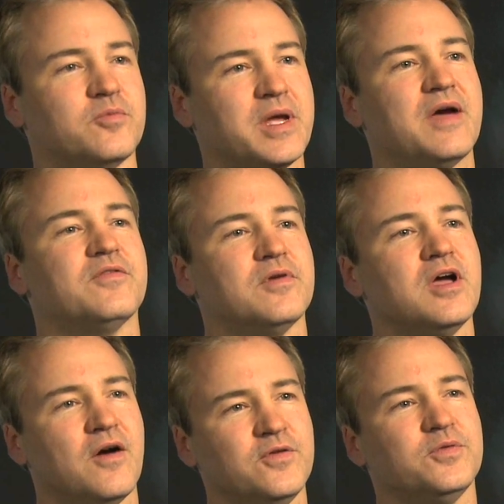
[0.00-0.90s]
We have
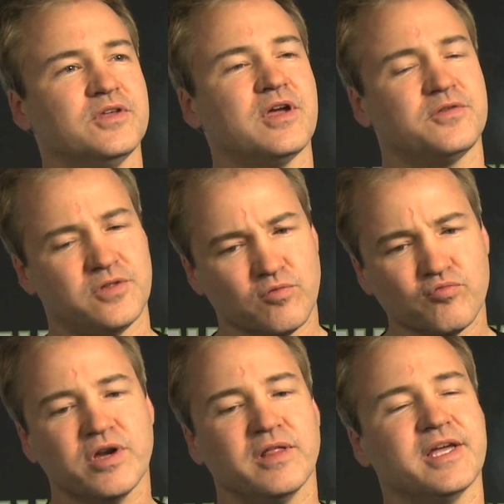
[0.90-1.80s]
a few things out there that
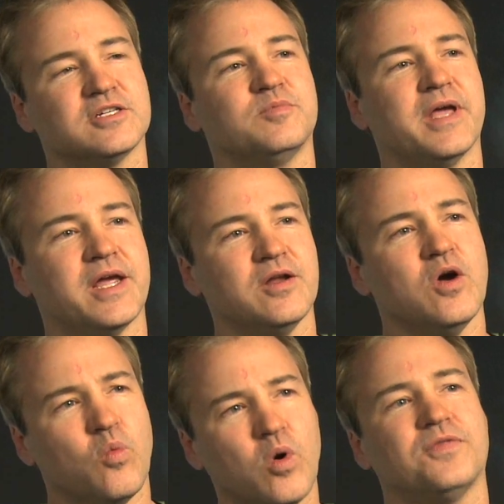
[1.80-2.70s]
really explain
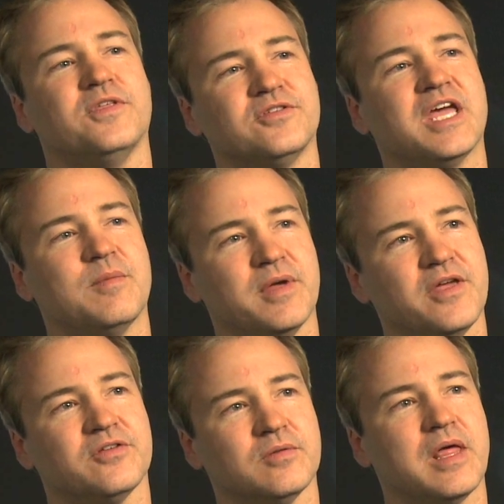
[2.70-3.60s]
what this game
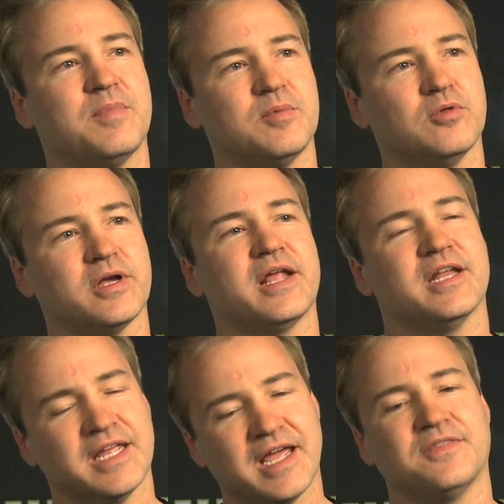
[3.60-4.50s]
is and let people look at
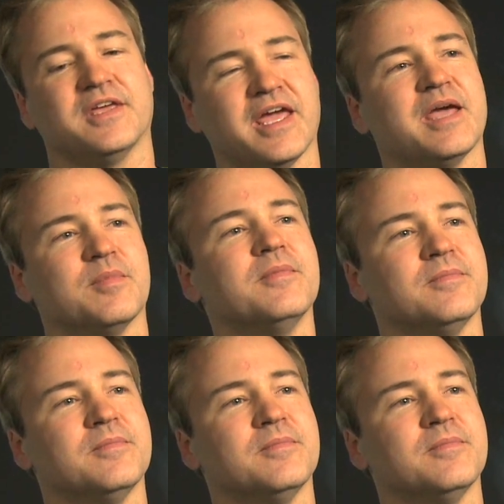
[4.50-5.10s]
it and get the game.